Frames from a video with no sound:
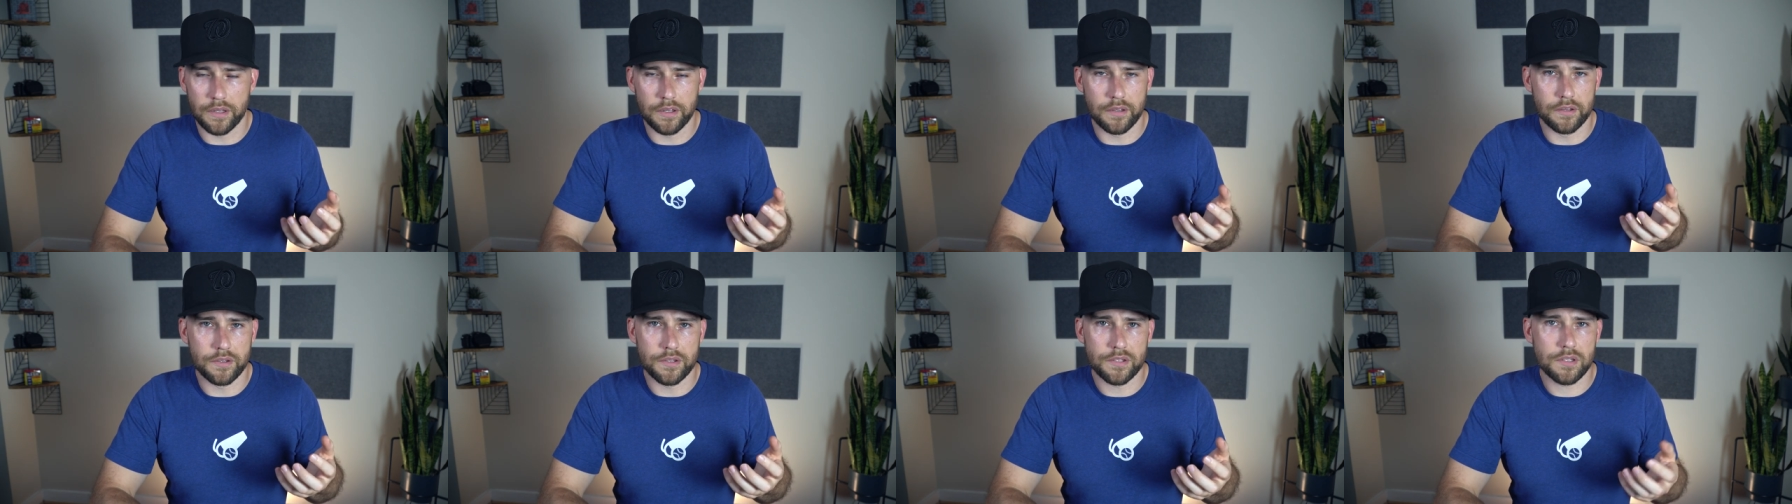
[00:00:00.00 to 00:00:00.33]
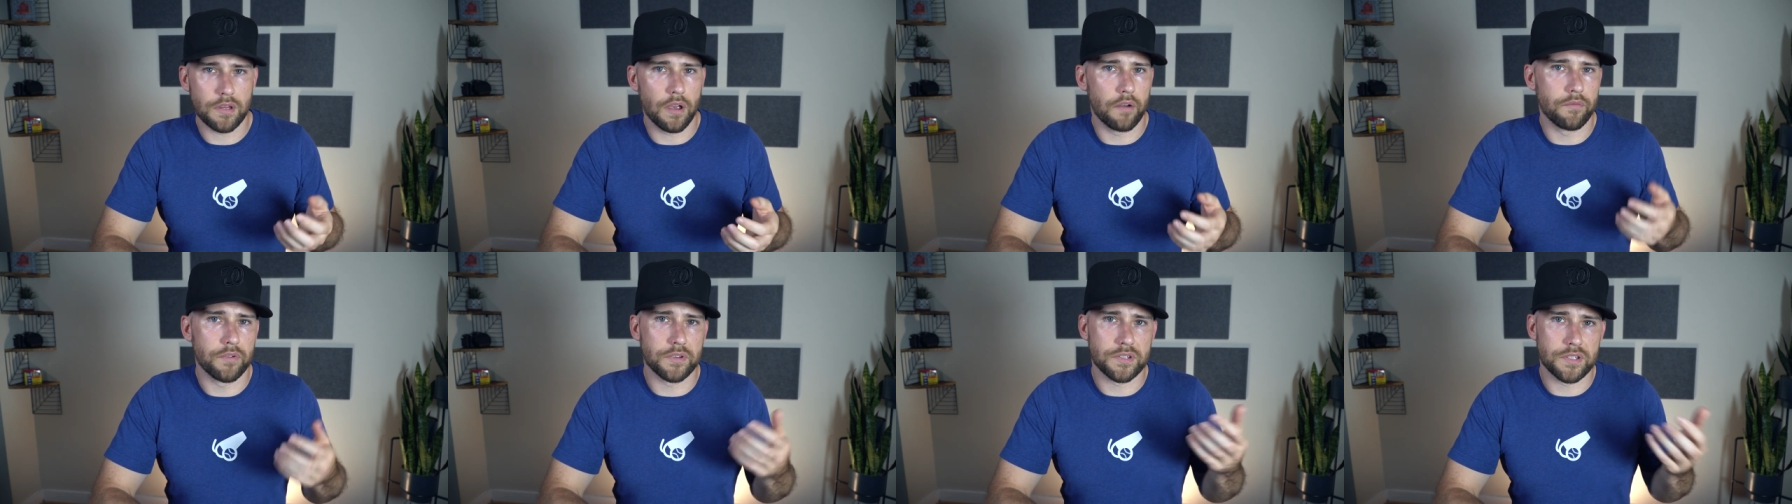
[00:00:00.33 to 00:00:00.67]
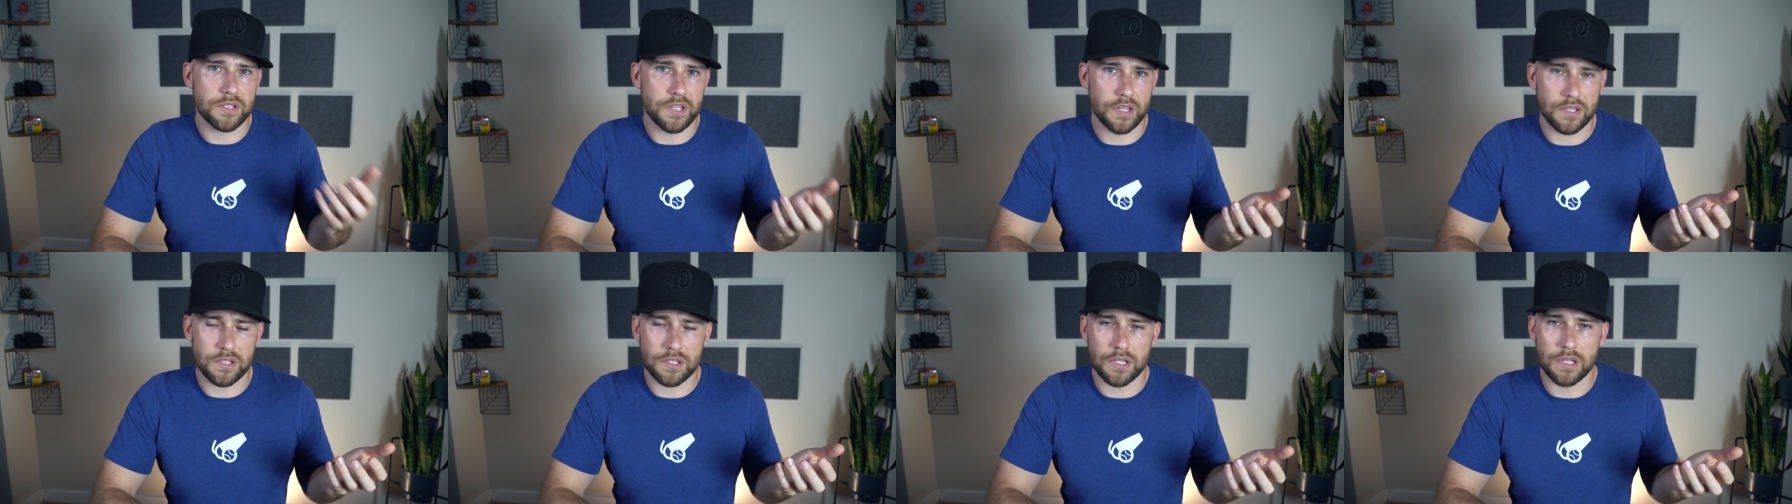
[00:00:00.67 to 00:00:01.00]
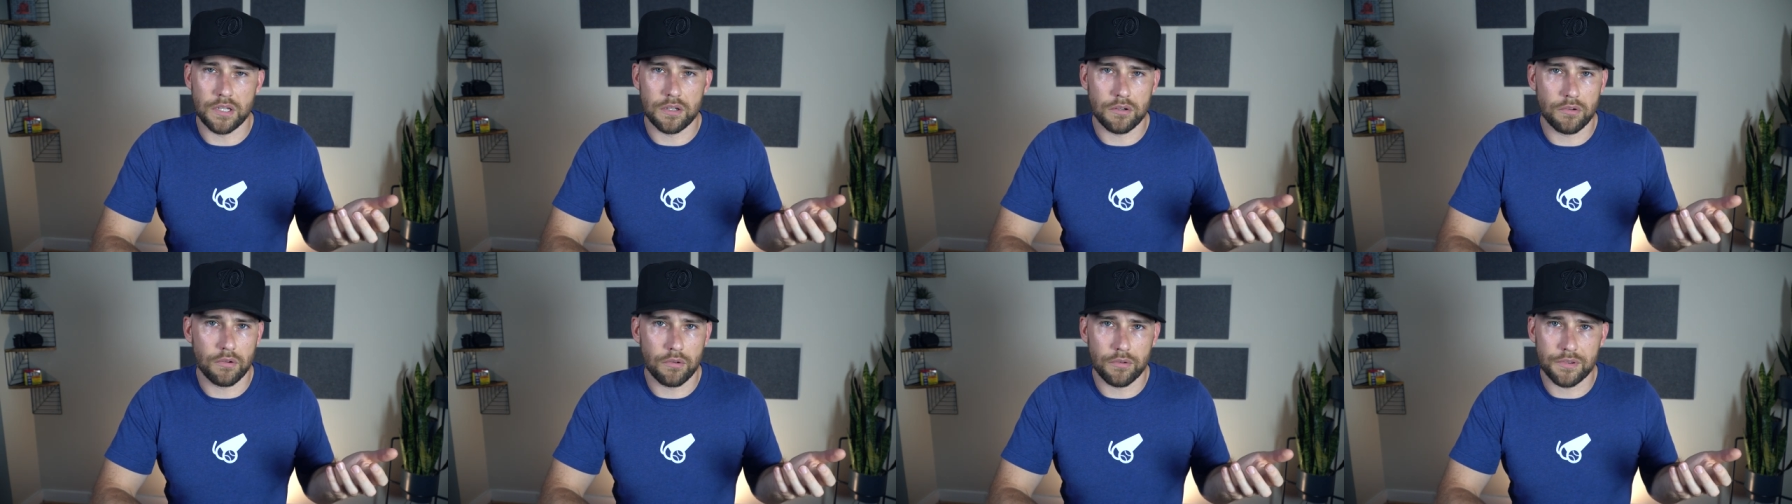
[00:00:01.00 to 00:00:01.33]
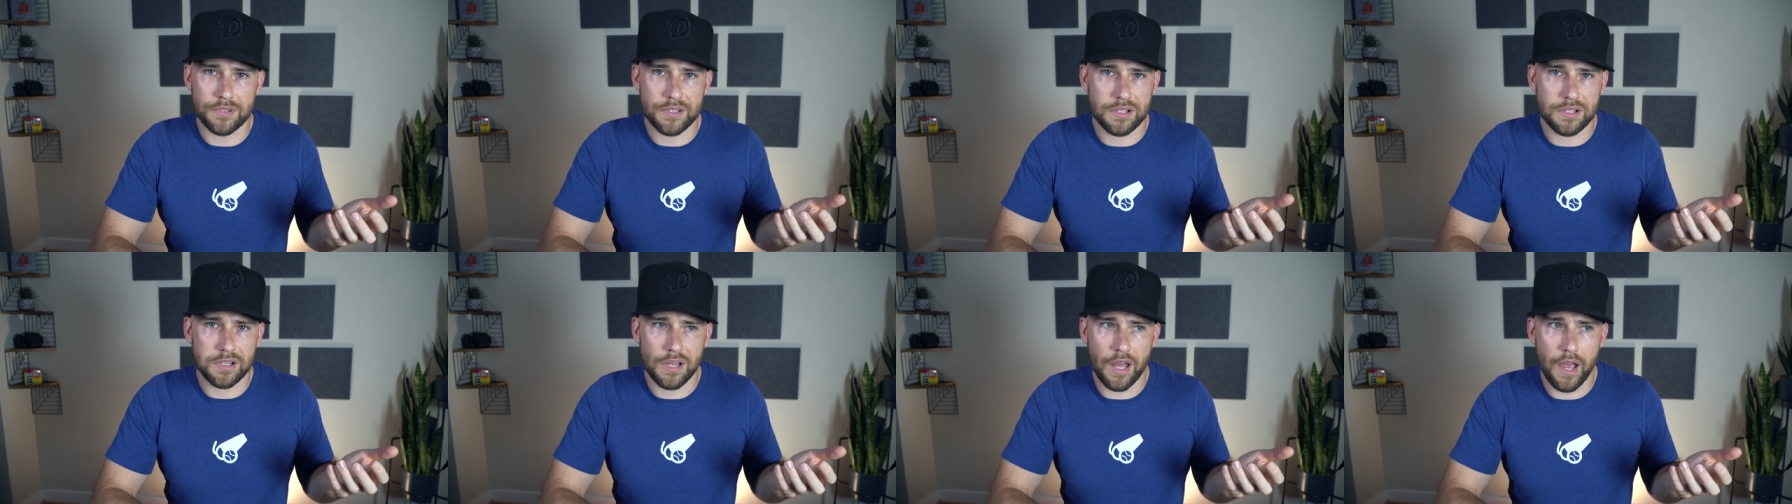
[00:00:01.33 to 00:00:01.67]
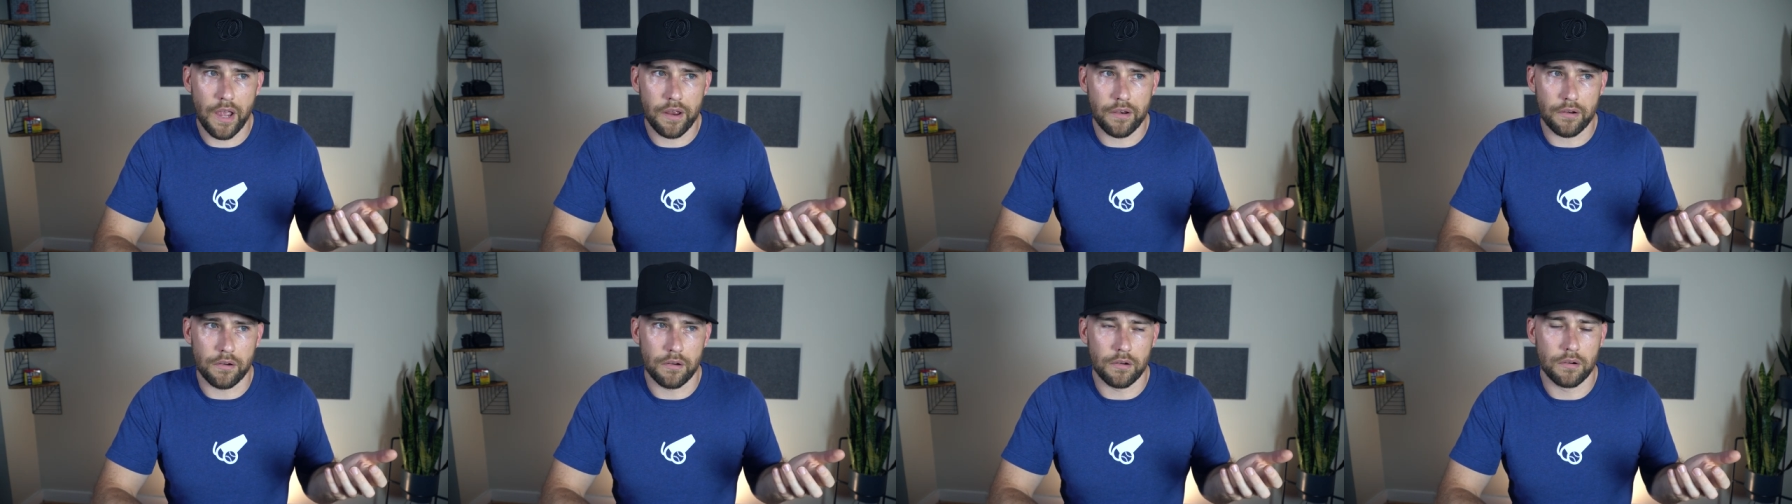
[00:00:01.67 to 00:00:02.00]
is of a 16 year old
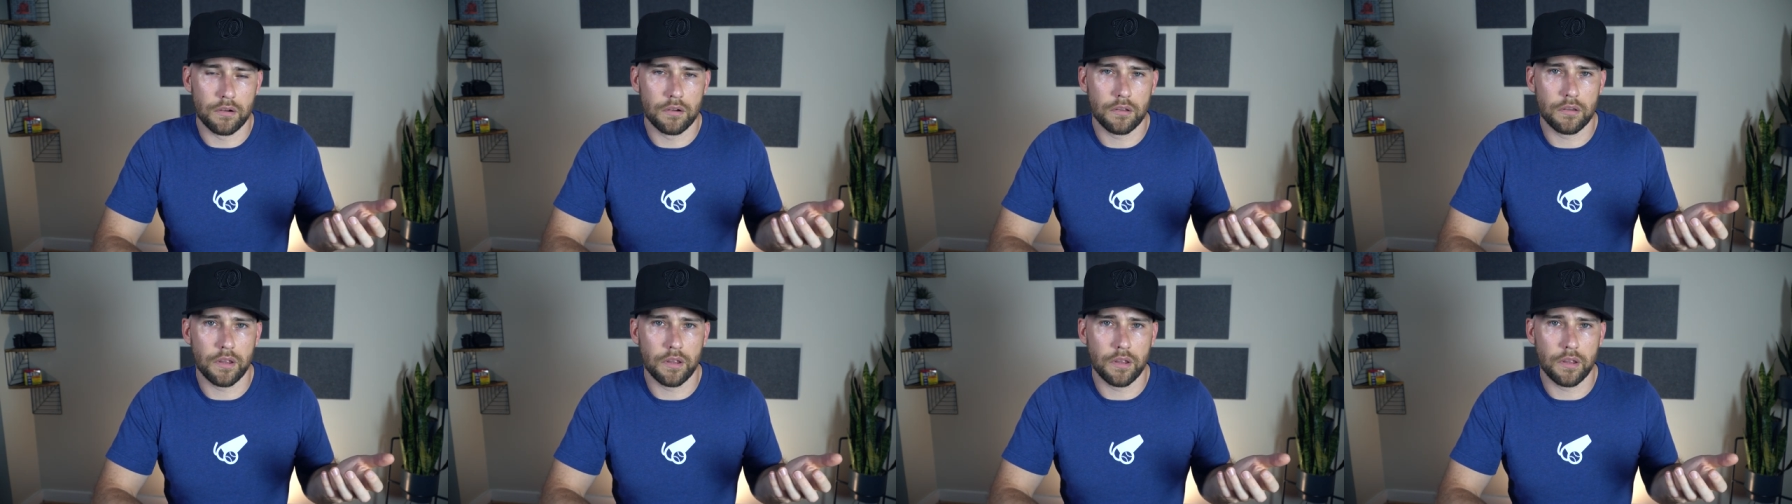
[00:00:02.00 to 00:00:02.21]
slider.